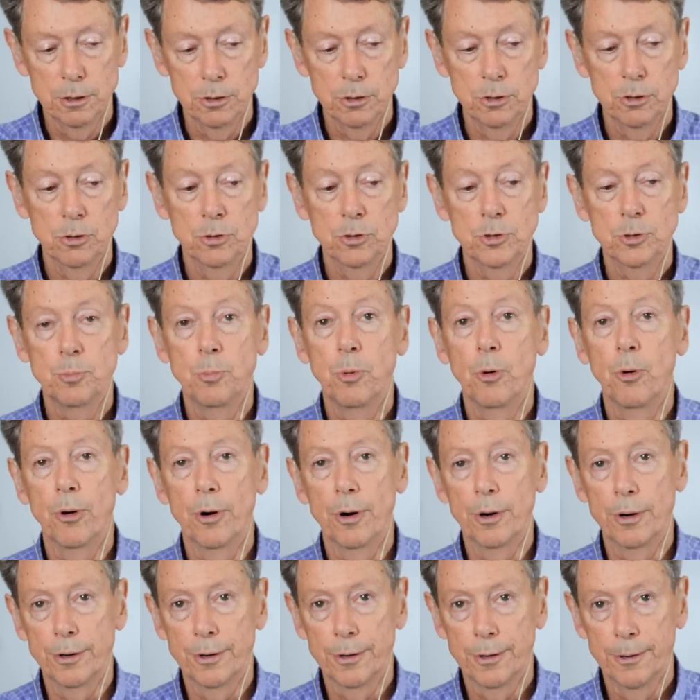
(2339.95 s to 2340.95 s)
who's
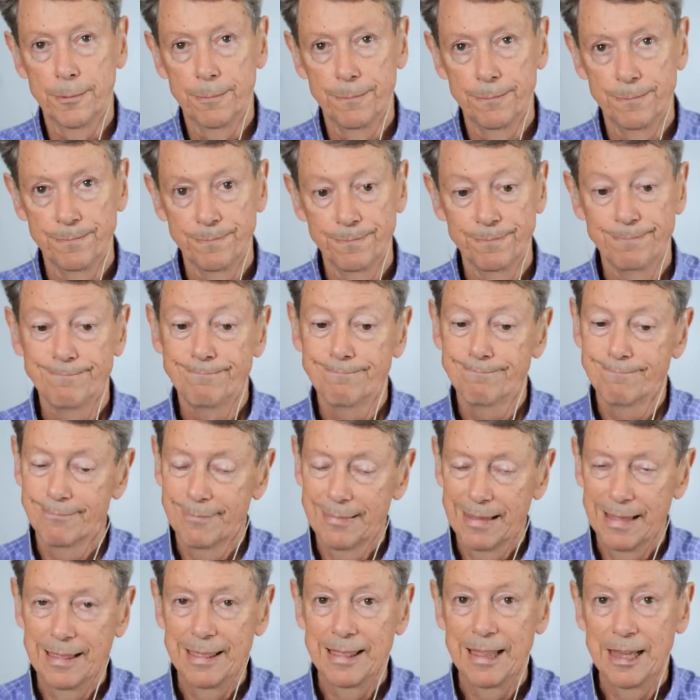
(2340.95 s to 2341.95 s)
bored
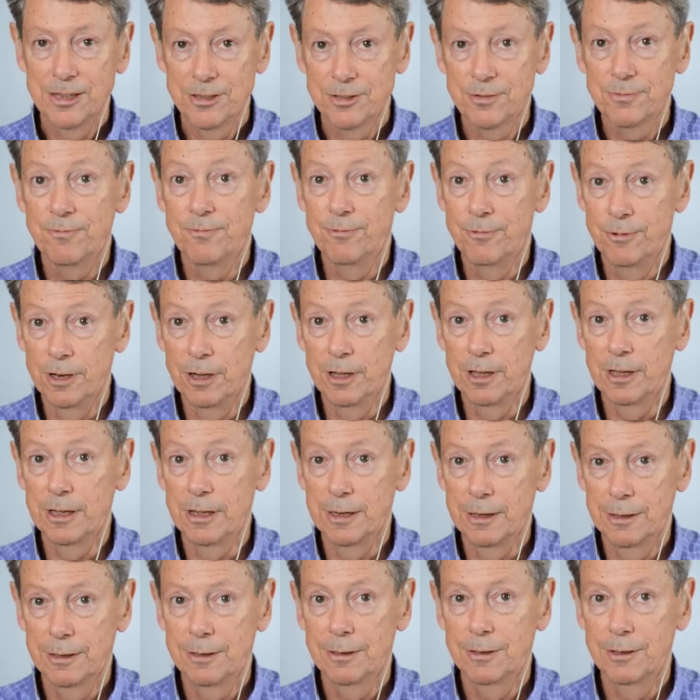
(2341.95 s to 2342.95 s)
that's
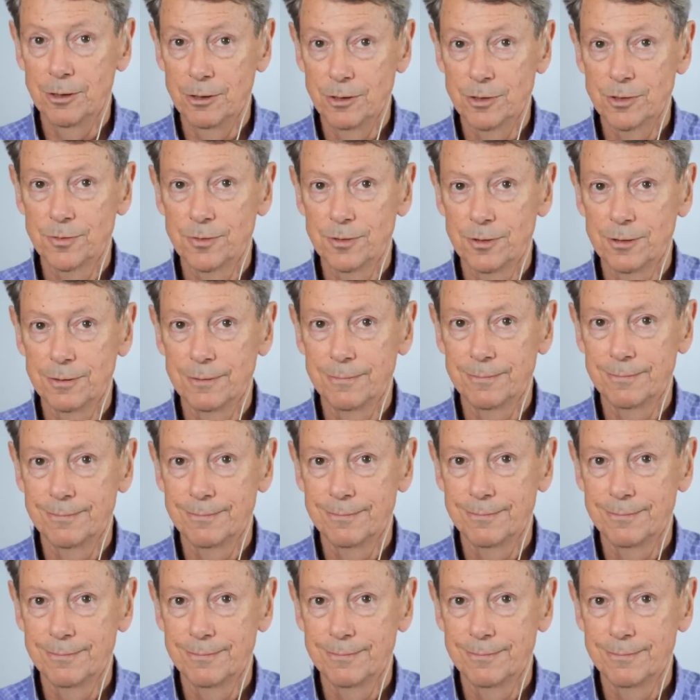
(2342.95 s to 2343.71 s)
really useful.